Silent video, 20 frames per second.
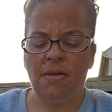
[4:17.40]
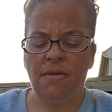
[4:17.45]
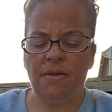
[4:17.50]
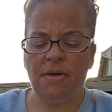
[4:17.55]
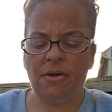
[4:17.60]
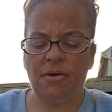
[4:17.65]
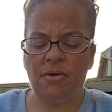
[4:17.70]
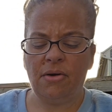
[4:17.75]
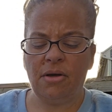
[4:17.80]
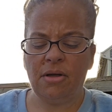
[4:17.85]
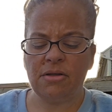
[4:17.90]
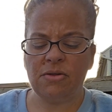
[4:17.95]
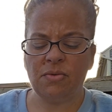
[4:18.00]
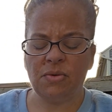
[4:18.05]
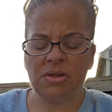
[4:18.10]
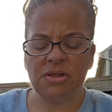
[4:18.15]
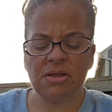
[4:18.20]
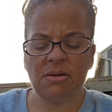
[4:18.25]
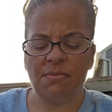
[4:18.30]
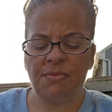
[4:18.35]
that crossed
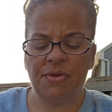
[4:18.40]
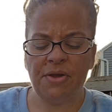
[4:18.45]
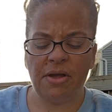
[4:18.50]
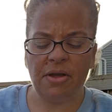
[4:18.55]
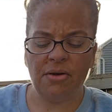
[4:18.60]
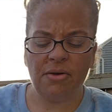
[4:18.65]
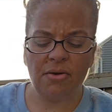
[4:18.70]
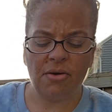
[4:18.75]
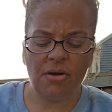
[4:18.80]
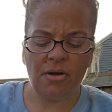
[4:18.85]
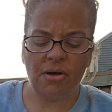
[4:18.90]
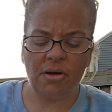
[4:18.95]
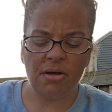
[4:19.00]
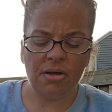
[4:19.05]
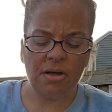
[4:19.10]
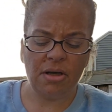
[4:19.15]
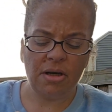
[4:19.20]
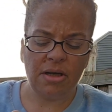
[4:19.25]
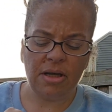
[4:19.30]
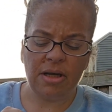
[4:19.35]
with something in her
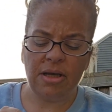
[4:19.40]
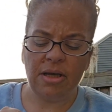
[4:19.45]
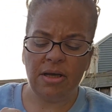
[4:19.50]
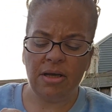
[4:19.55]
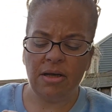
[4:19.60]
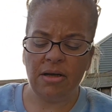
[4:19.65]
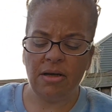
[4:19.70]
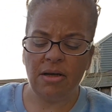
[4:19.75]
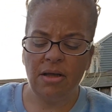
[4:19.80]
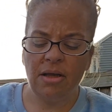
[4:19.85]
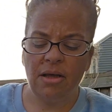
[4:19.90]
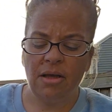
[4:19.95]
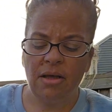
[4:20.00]
garden, and